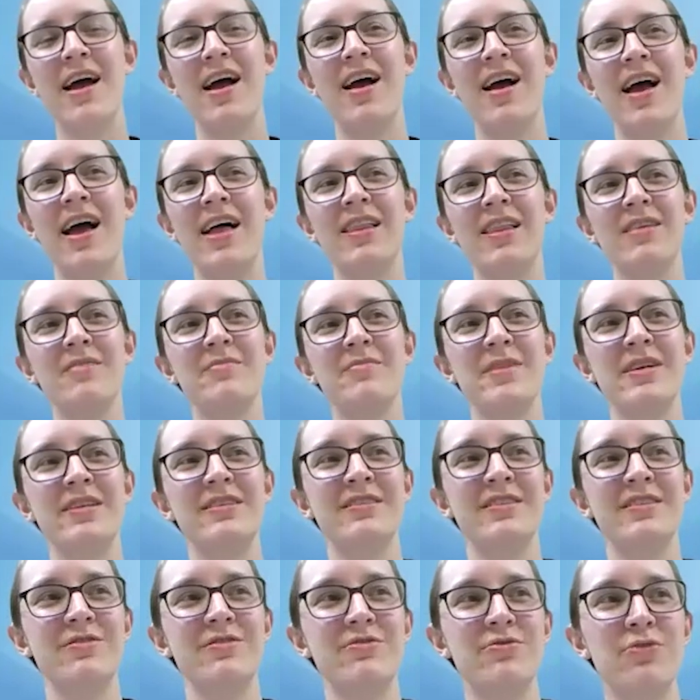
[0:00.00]
of
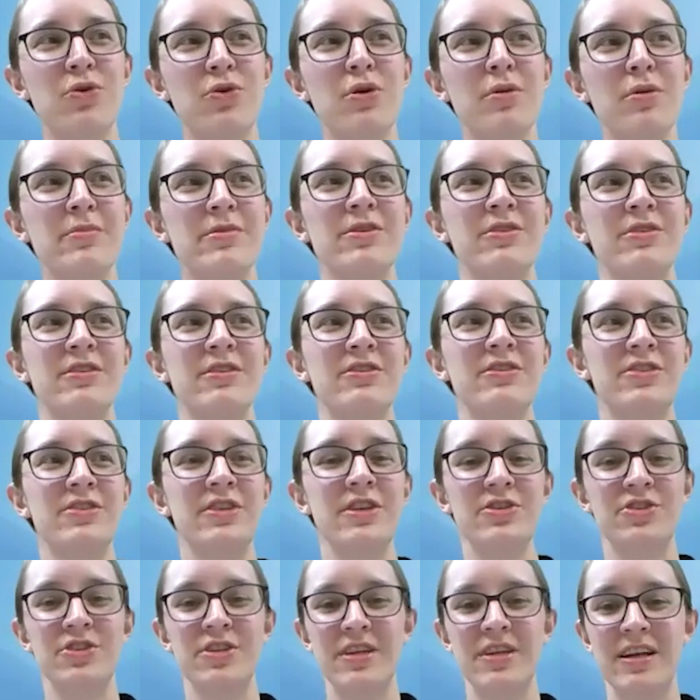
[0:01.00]
elements informed your
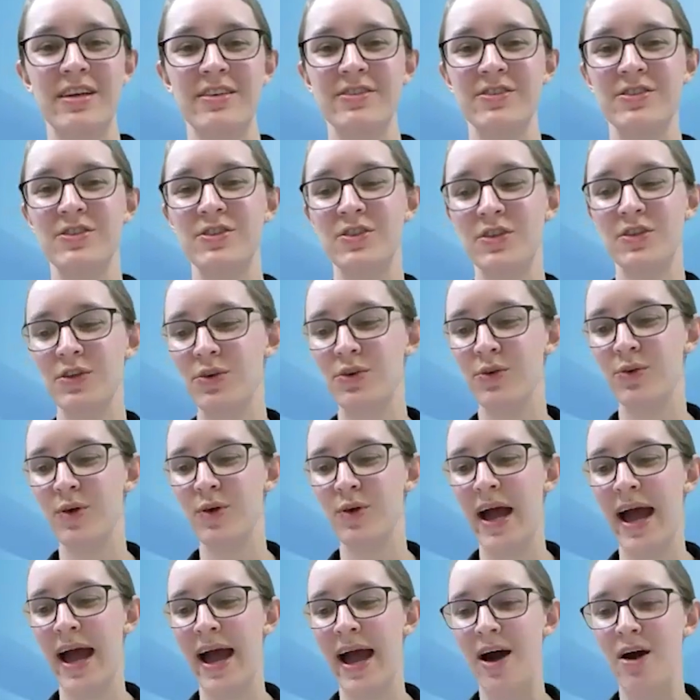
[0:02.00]
decision as to
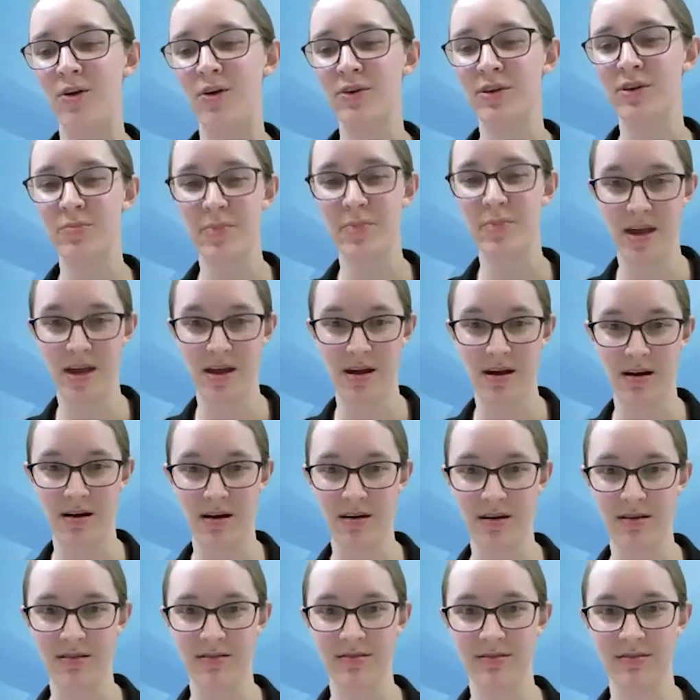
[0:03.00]
how to
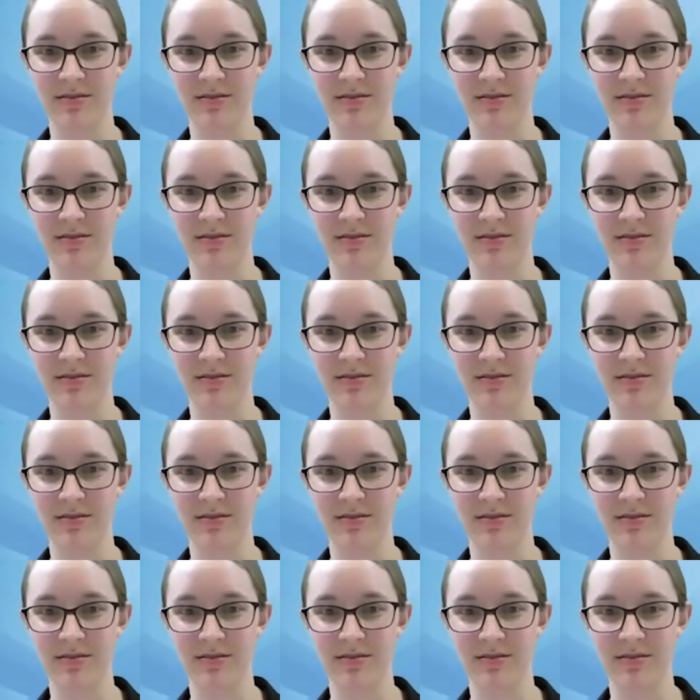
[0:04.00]
pair